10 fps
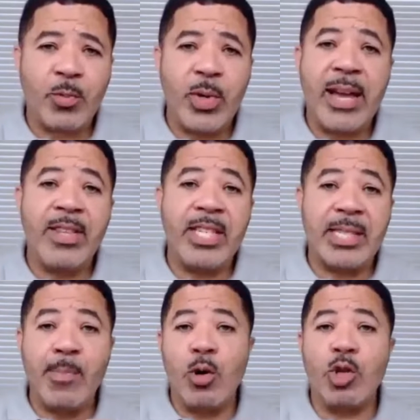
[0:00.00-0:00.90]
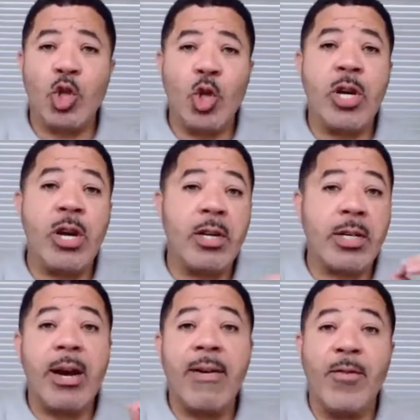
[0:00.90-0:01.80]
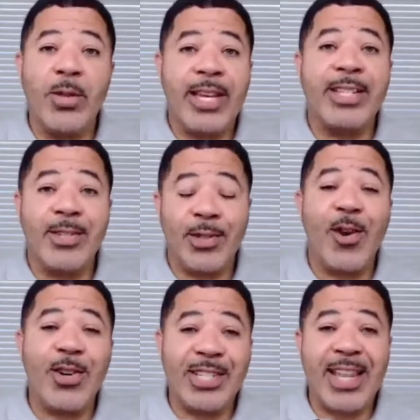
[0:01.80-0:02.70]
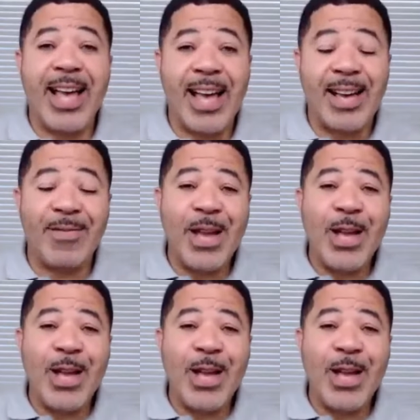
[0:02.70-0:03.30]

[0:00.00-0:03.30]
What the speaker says: We have this small show called ConversationStarters Live.